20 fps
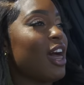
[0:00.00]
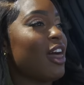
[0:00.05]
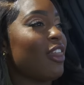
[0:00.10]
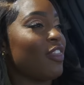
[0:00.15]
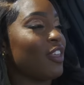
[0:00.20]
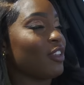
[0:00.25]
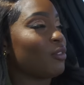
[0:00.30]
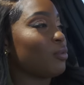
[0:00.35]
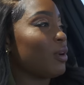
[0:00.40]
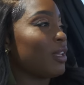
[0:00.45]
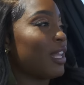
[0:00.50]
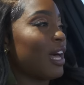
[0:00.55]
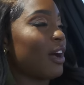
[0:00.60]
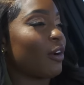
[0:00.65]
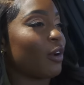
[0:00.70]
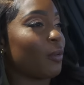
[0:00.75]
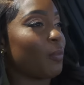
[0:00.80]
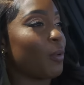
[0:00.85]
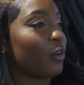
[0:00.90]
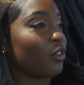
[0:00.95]
This will allow
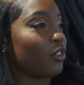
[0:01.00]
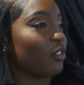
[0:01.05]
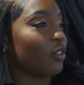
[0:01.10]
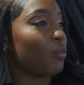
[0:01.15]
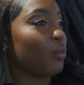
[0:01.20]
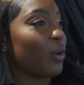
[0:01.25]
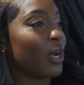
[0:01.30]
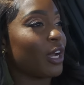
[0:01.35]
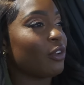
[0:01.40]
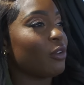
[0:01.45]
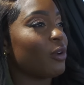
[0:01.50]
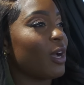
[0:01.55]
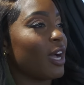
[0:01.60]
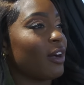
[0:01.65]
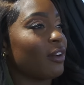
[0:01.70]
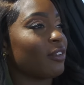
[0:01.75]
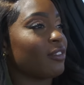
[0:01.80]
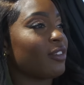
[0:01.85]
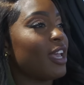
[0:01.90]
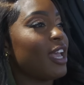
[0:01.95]
her to purchase a brand new
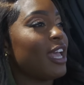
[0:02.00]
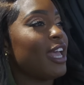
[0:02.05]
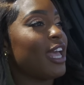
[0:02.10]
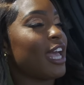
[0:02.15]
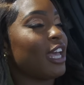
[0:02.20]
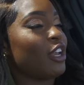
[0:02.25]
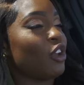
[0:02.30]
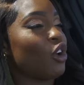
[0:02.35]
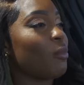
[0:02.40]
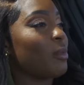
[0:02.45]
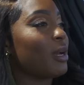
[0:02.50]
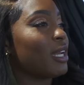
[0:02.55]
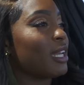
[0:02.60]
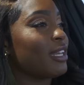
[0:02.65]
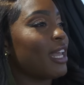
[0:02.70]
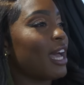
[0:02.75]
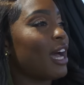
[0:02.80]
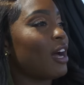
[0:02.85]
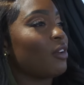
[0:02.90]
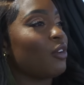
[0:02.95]
house at no money
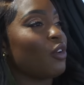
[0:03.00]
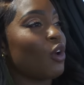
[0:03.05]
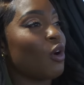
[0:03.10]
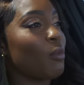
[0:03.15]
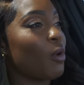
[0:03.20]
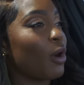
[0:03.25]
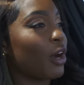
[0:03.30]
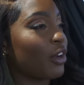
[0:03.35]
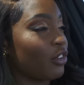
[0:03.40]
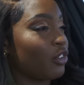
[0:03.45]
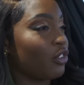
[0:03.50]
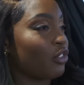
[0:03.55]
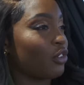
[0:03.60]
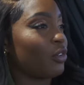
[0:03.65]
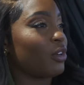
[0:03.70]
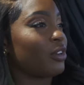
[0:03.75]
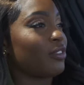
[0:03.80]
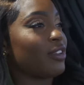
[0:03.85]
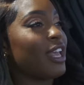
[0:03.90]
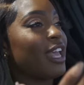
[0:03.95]
down, no mortgage
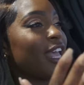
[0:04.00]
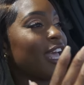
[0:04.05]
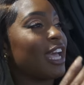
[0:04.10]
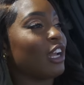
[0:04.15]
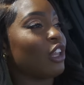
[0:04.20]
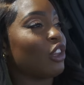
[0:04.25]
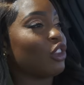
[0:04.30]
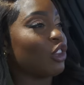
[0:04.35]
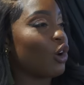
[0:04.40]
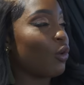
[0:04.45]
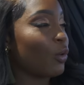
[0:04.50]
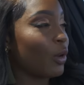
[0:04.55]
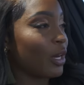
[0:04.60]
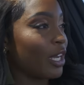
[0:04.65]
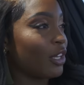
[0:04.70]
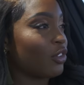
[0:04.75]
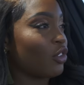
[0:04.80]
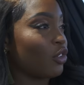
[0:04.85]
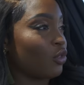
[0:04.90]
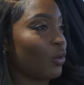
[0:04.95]
insurance, and a lower
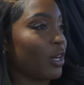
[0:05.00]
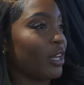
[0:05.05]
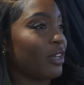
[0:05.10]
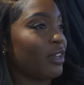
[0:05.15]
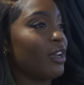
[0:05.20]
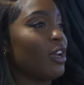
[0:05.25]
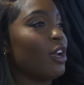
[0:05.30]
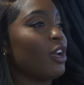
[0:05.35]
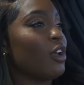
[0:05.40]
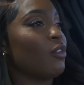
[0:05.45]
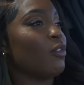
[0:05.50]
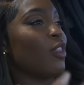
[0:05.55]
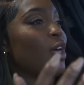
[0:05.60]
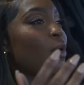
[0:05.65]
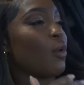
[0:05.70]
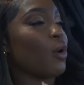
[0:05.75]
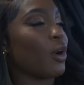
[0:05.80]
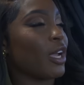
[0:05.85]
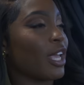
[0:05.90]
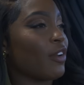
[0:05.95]
interest rate
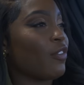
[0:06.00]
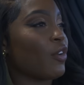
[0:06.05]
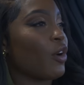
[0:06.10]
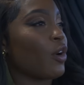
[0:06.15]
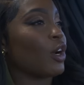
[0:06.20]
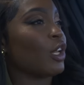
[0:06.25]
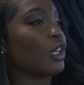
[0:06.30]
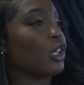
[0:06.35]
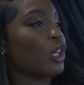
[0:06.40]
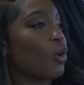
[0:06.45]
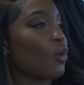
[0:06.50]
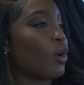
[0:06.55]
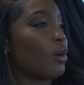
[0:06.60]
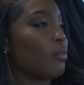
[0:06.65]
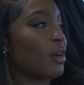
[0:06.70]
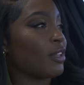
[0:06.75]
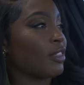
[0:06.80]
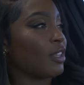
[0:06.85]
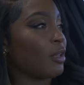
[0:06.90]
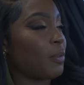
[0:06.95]
that will give her a lower
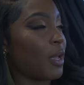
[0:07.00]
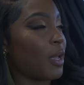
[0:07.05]
monthly